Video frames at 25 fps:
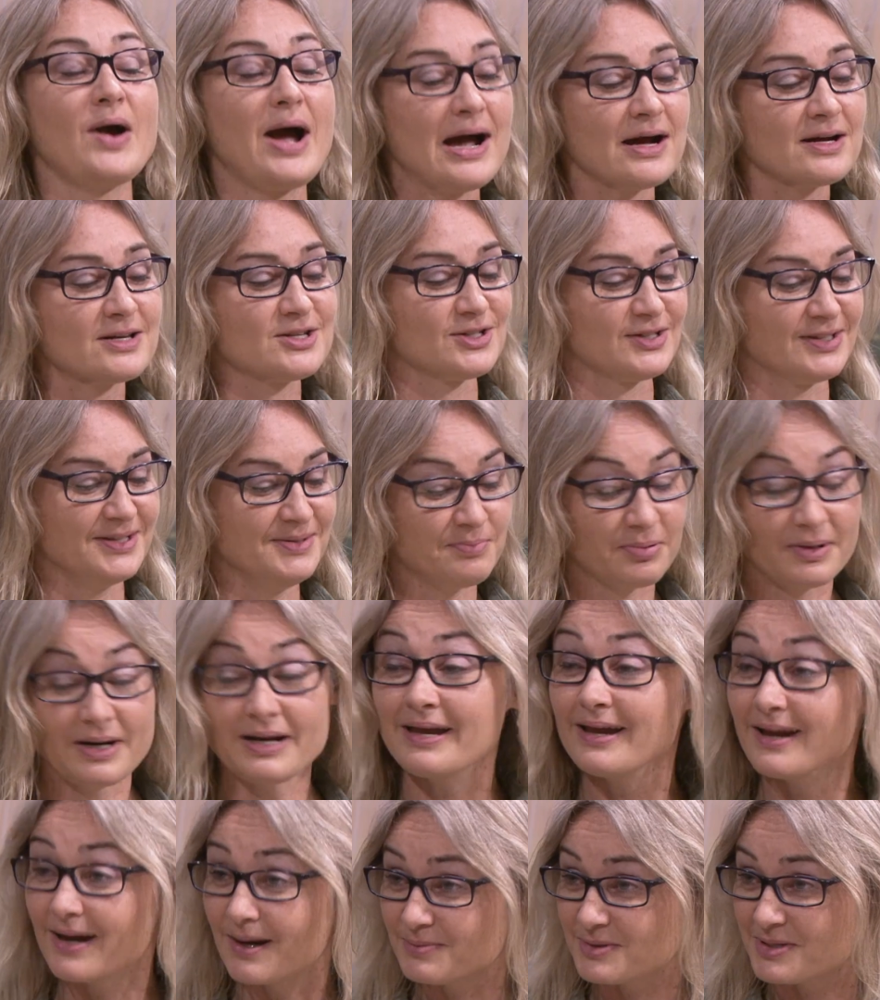actually,
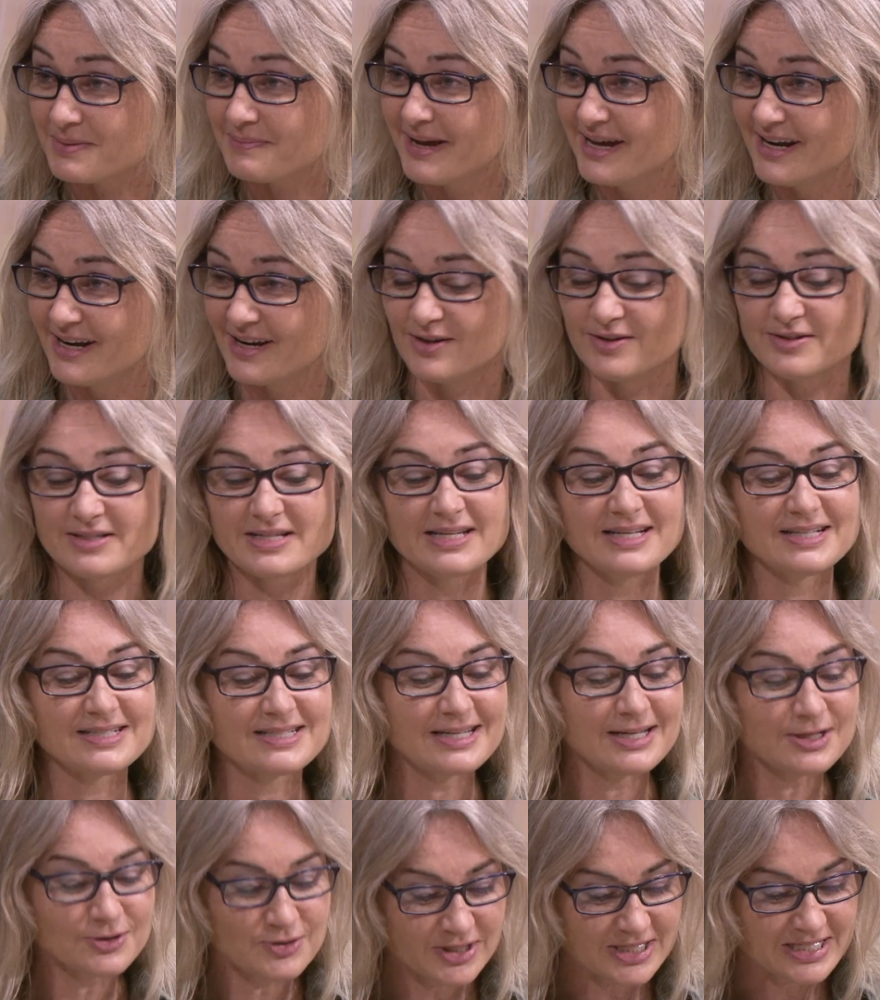bringing up tomatoes, it's
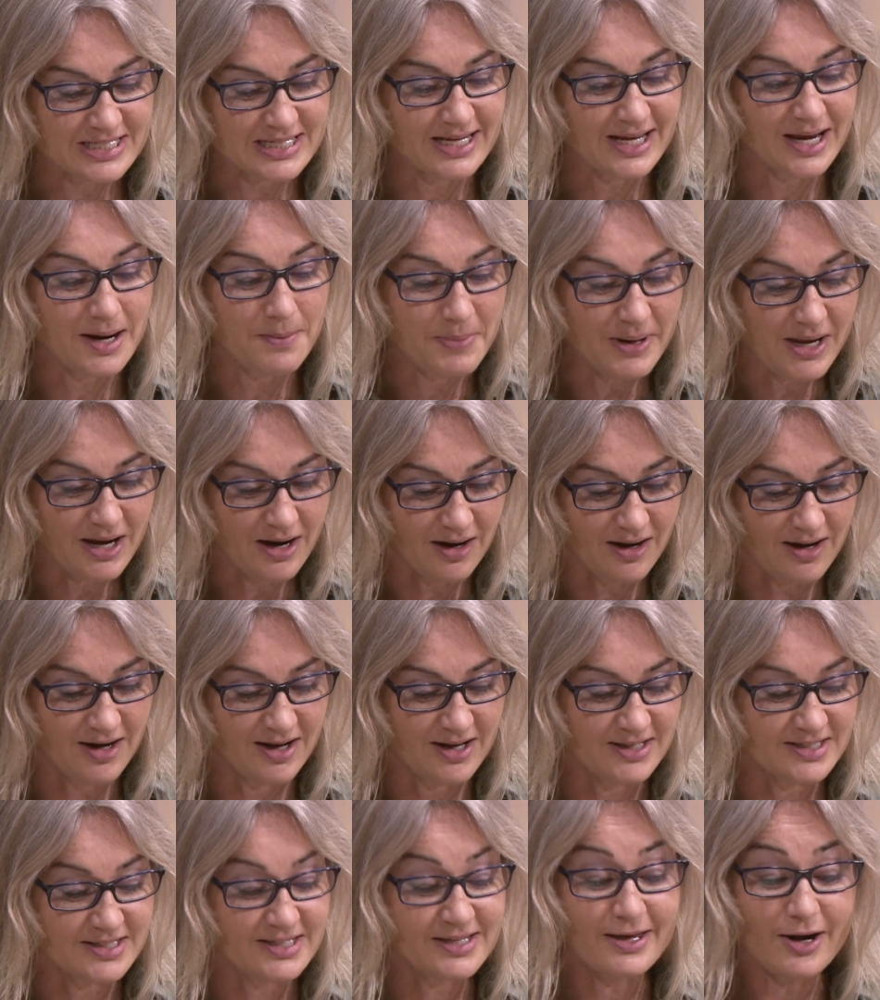interesting
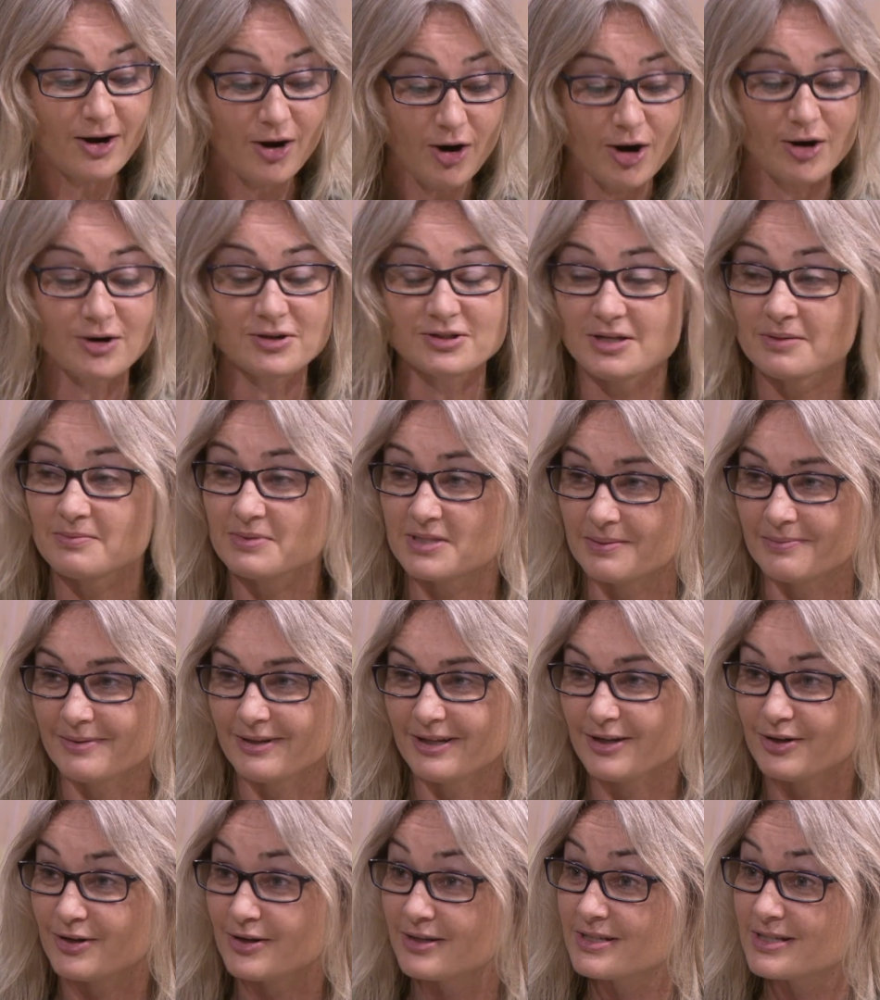because there are some
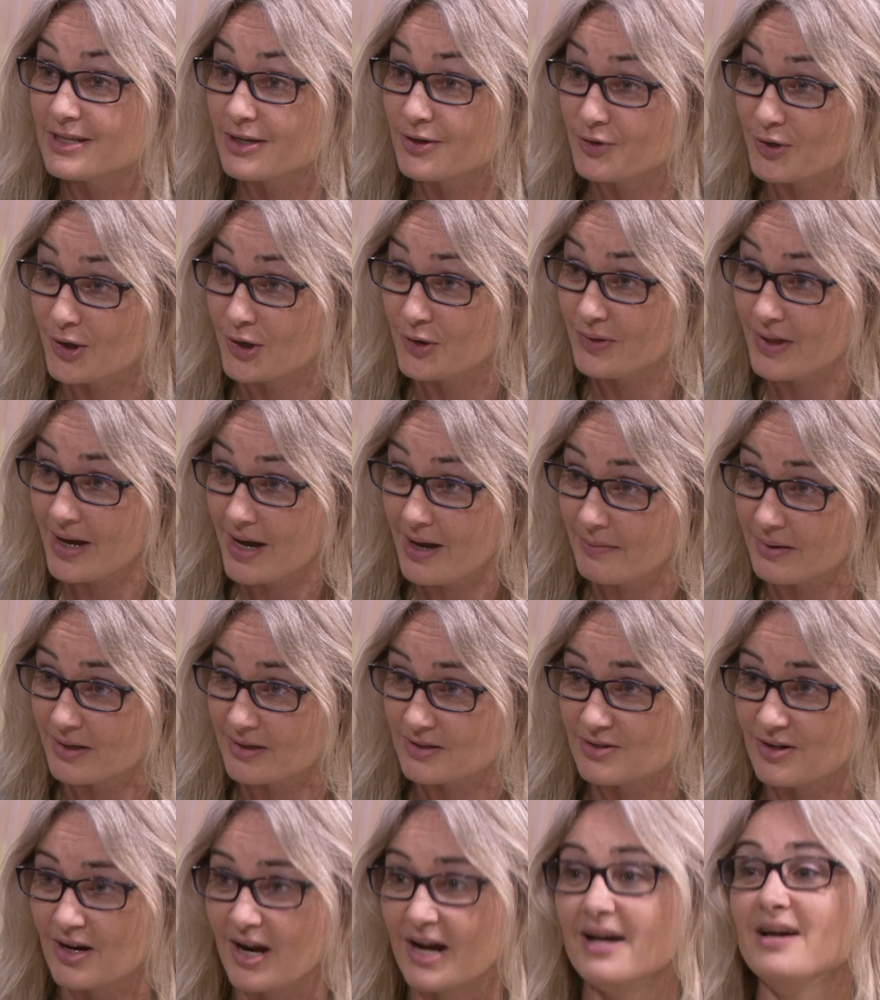similarities in growth
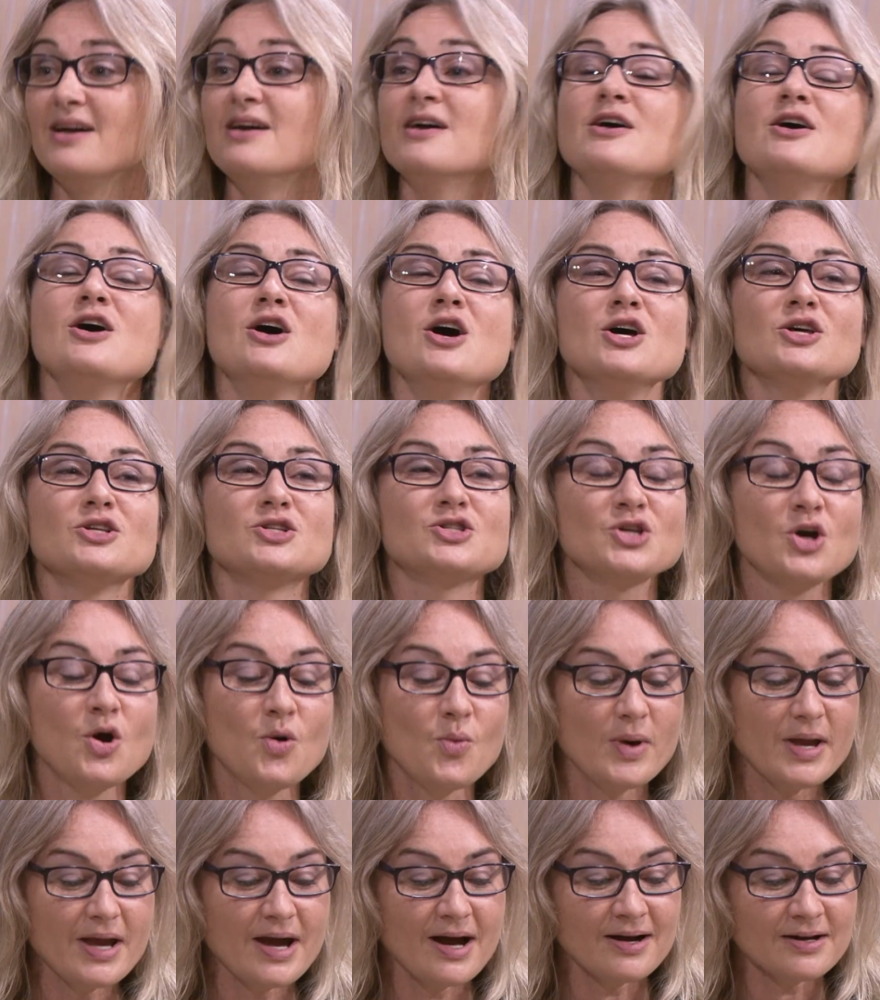habits, right? Okay. So
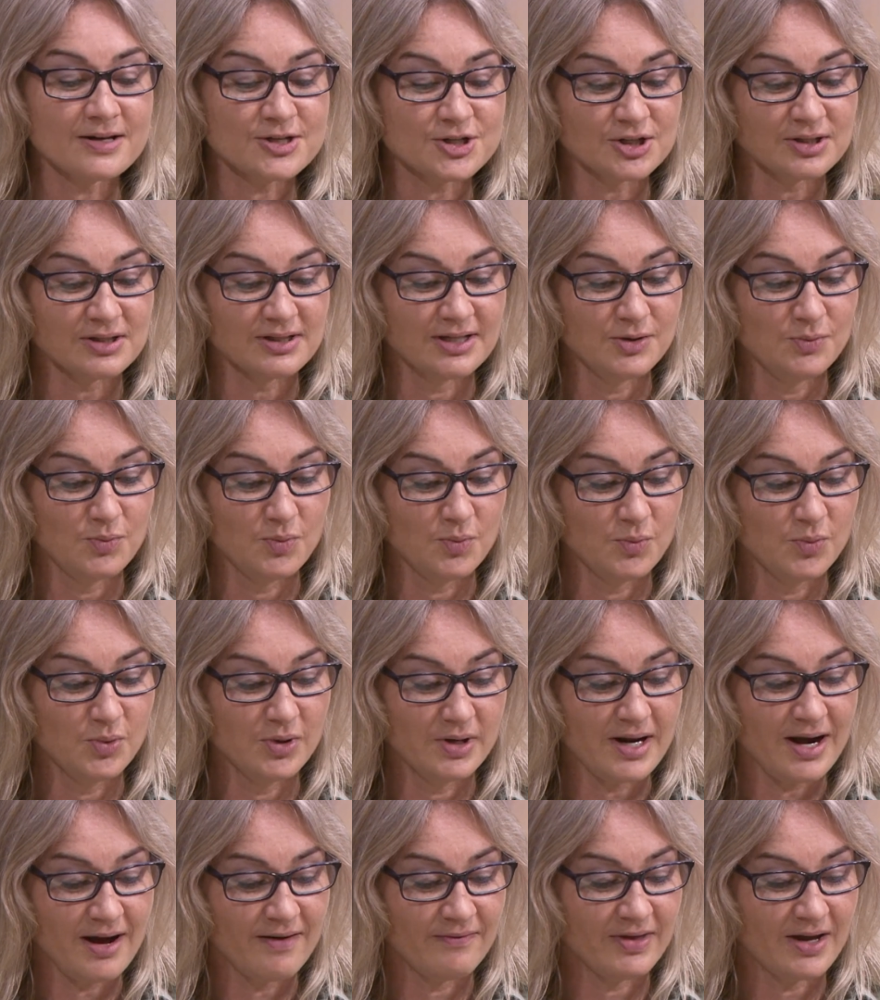we actually
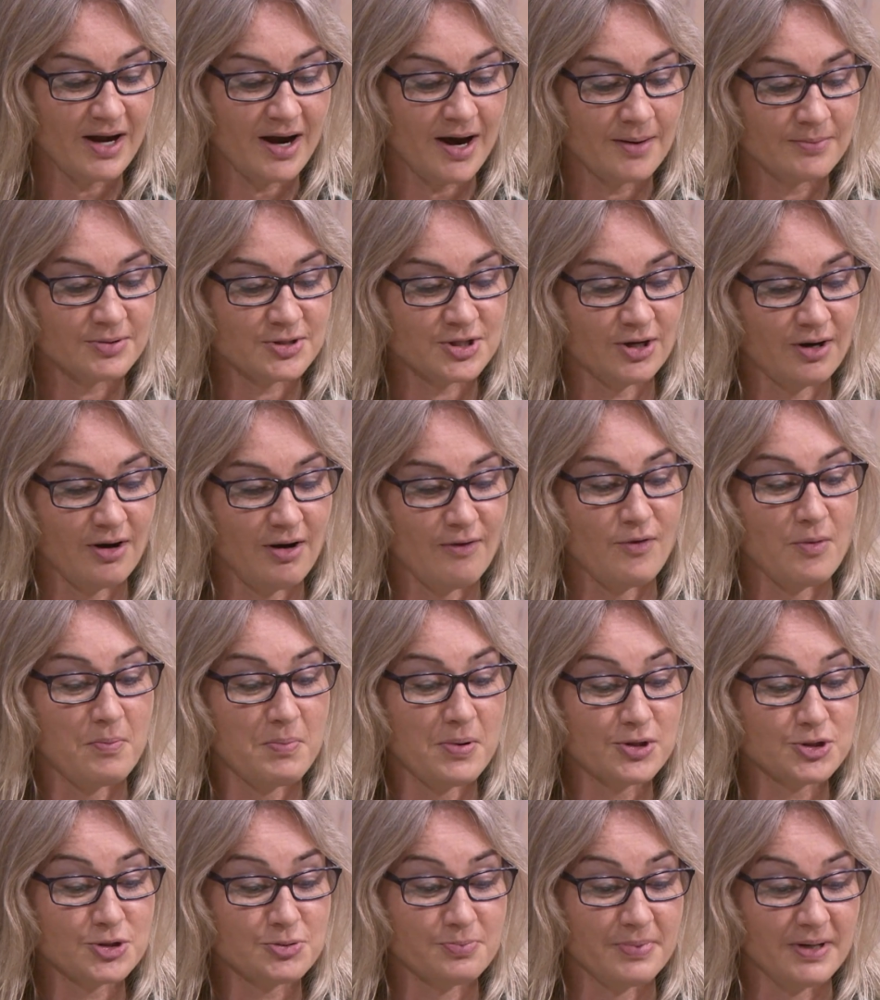would have the option of a
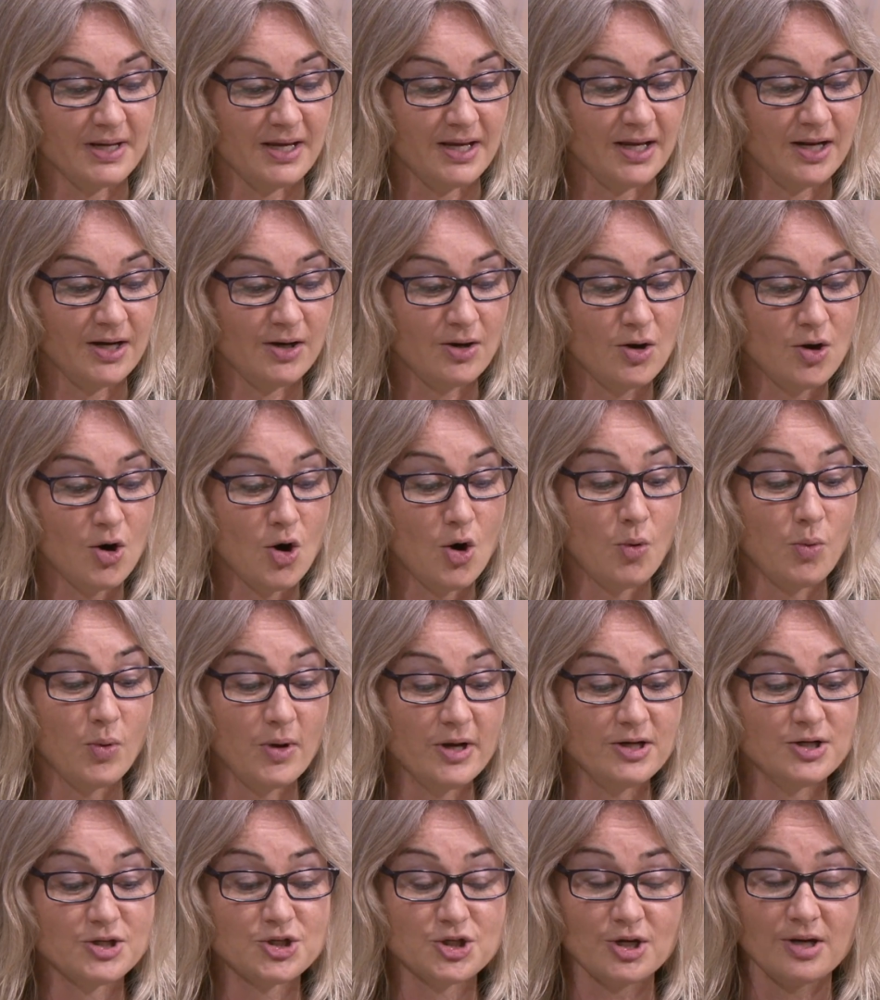bush bean,
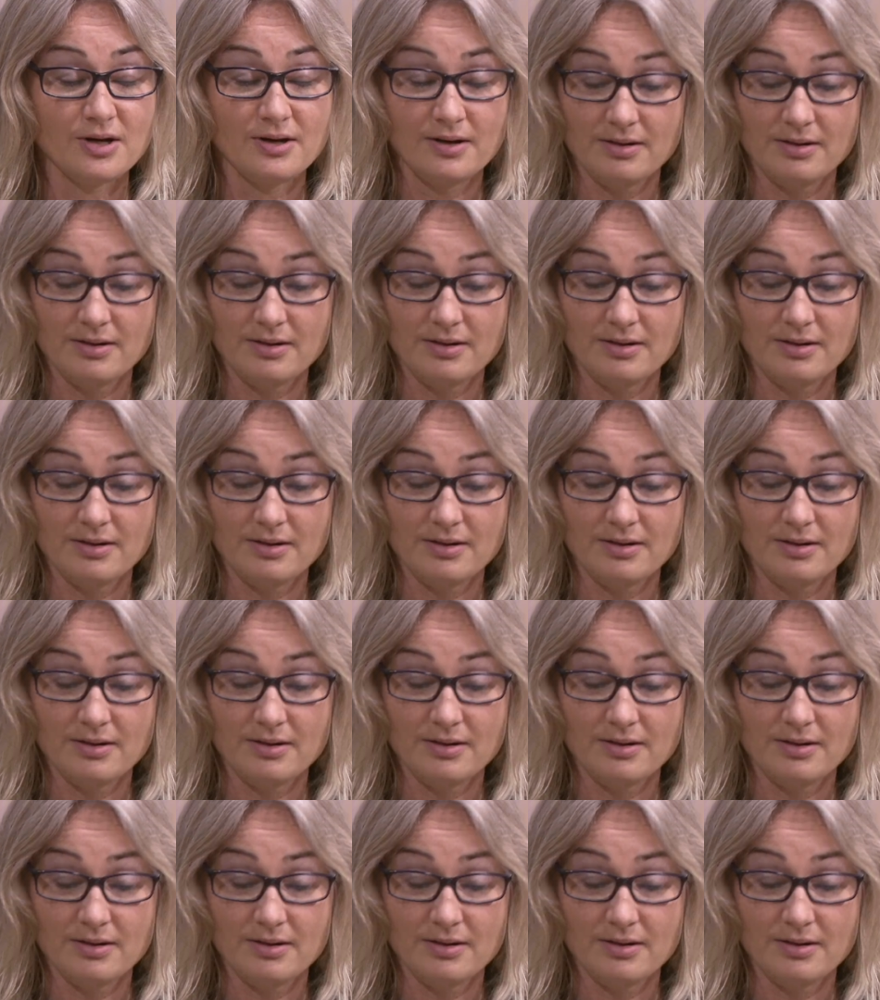which